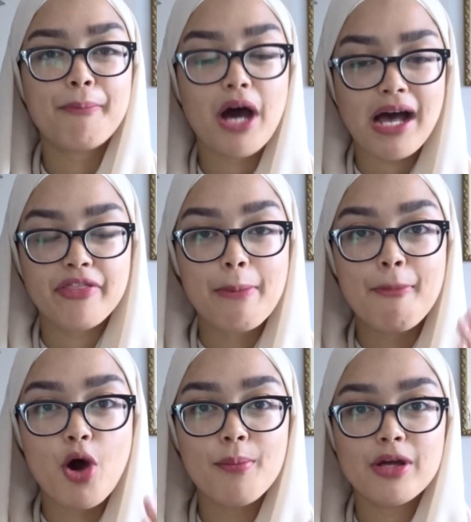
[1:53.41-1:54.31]
But the
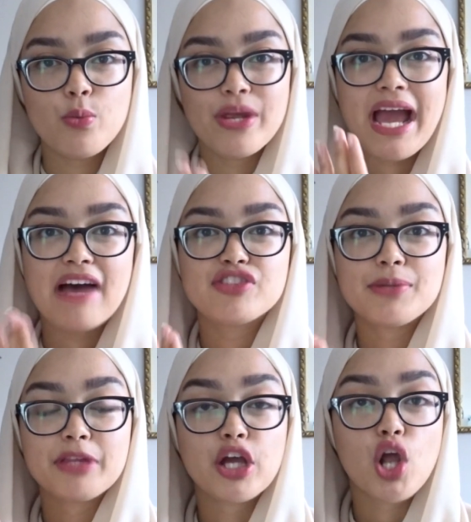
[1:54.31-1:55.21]
moment we have
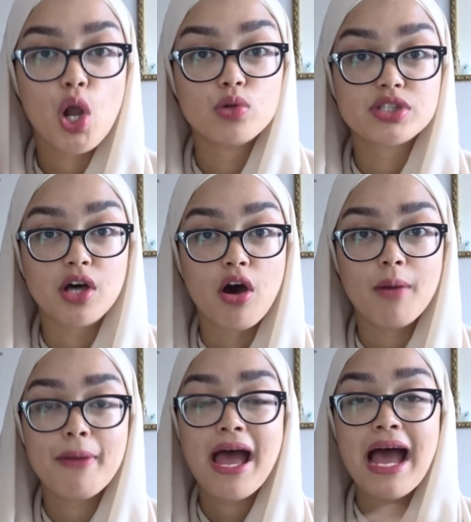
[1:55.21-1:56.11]
something close up,